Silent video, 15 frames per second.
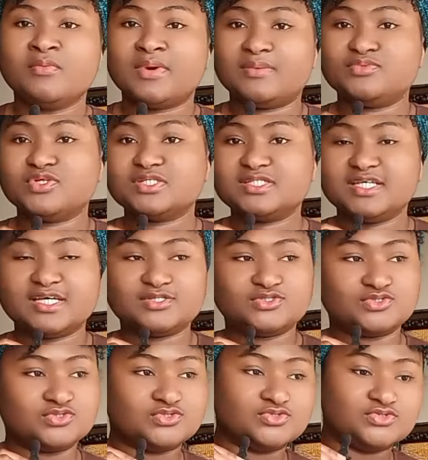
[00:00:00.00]
But I'm just here
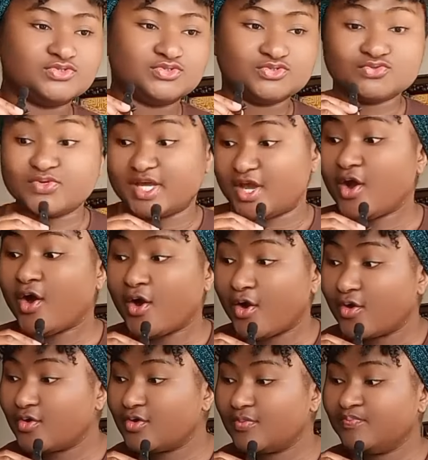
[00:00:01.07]
to do a
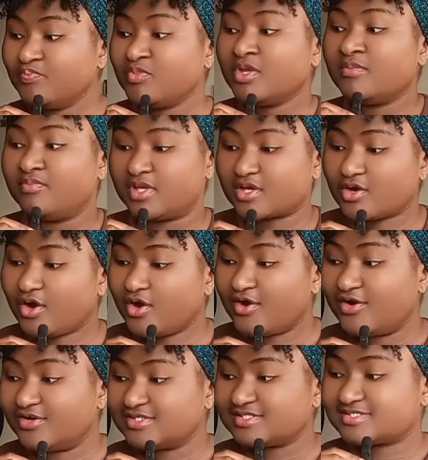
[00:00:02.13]
haul
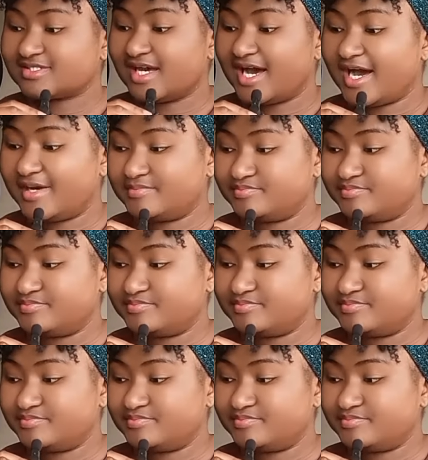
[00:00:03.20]
because,